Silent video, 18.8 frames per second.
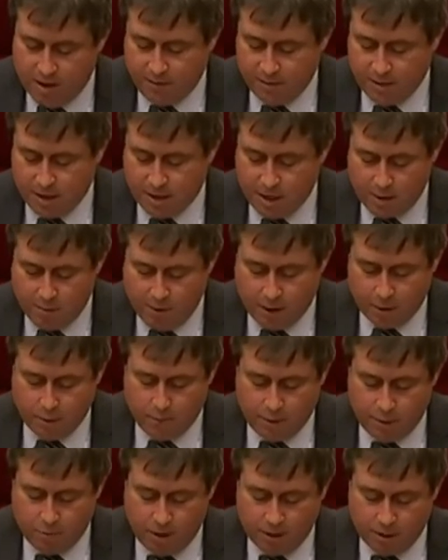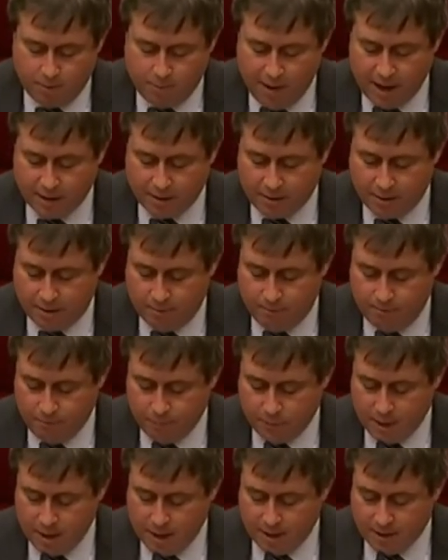savings they generate could be directed back to them,
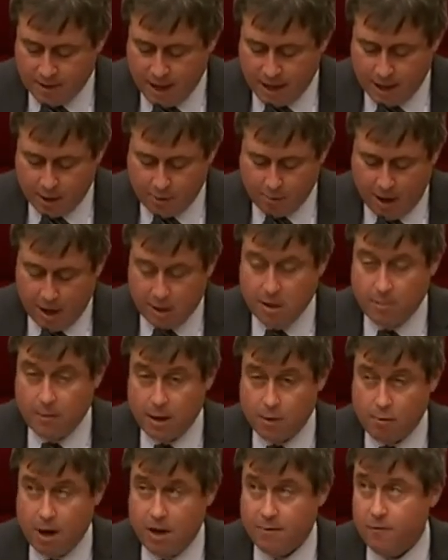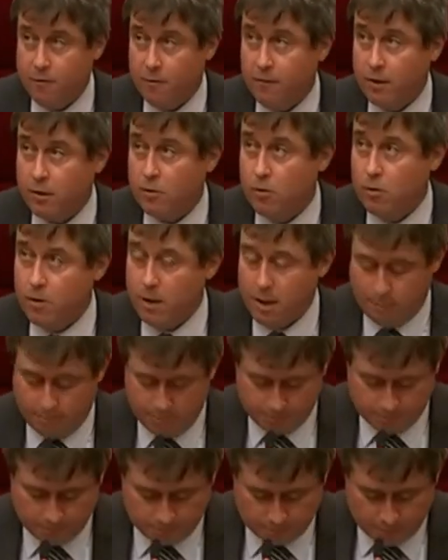they can create something great for Victoria.
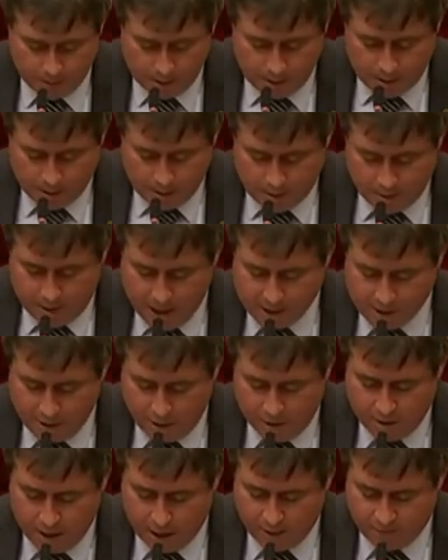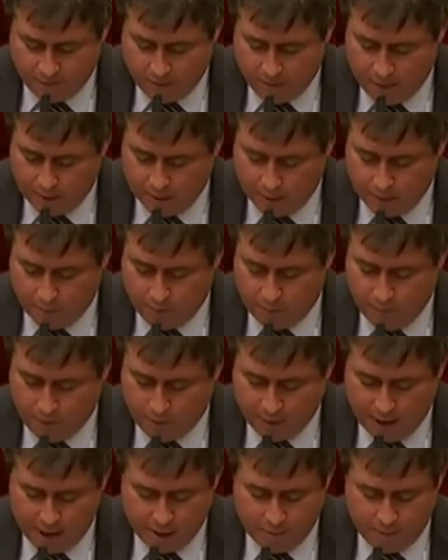The action I seek is for the Minister to meet
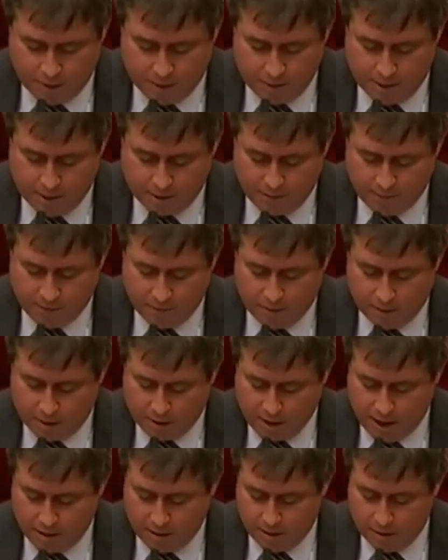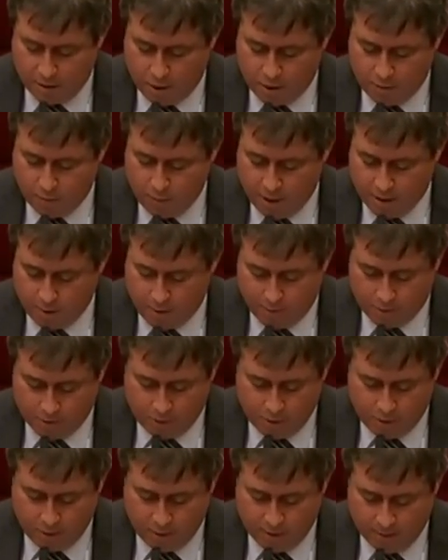with HMS Collective to discuss the circuit breaker
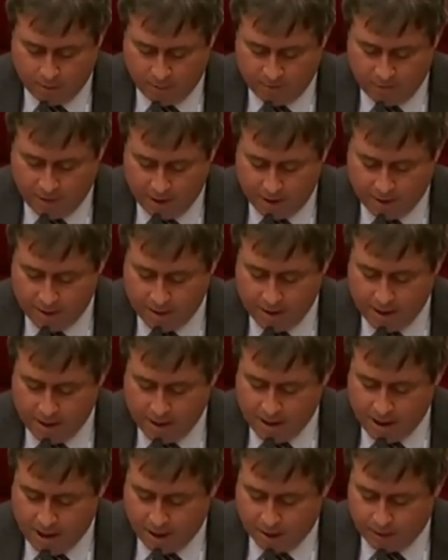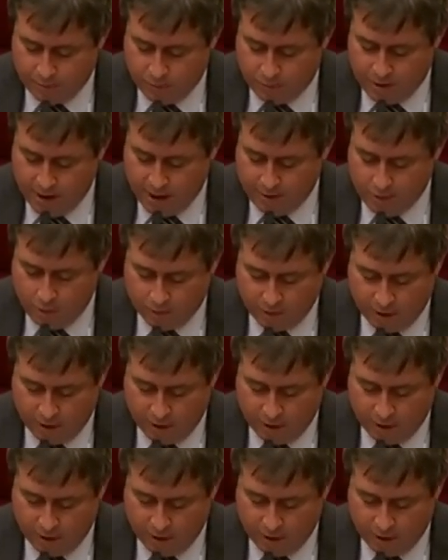opportunities they provide and explore how the